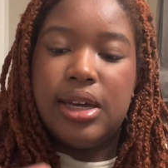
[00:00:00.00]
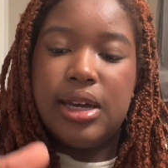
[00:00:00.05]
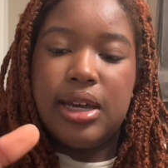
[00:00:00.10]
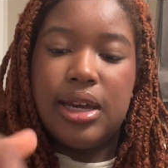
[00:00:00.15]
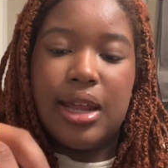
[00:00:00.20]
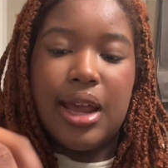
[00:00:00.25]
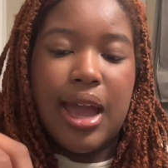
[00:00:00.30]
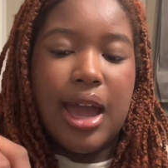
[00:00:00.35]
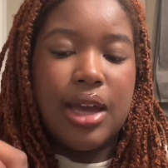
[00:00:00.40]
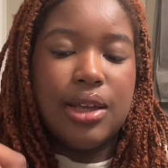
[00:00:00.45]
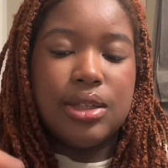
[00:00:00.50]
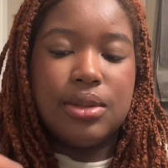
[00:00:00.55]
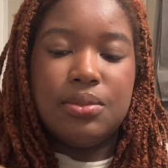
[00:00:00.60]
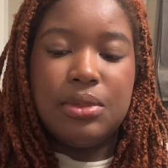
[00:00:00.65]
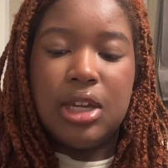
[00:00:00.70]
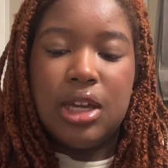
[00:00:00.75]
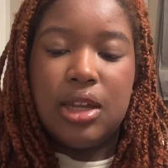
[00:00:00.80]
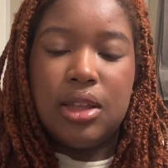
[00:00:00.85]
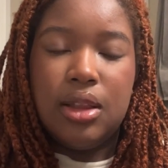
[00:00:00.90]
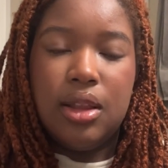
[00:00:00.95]
It has
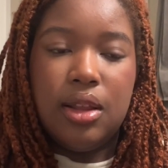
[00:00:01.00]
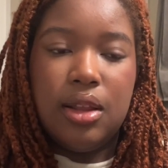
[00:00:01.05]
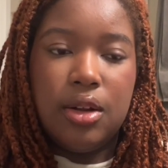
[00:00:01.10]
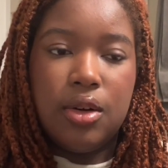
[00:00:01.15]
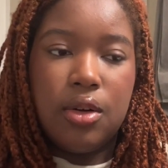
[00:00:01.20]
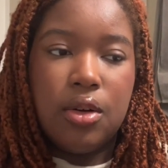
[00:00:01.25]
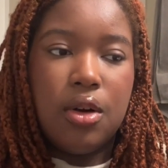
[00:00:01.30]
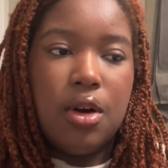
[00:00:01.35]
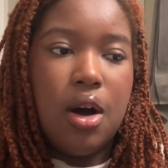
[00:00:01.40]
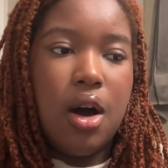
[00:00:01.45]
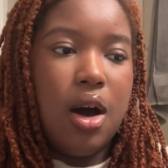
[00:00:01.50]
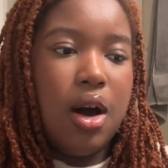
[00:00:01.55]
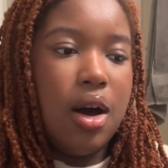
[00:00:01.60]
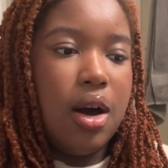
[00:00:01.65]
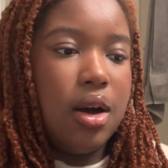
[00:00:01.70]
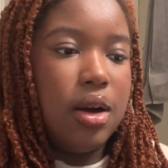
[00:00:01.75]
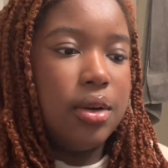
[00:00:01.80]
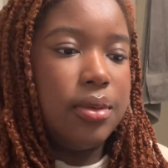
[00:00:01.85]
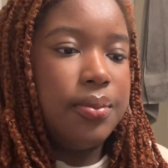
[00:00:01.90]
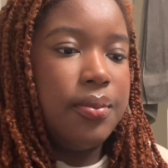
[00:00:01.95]
me in literal
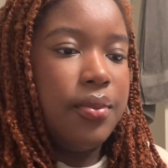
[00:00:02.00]
awe.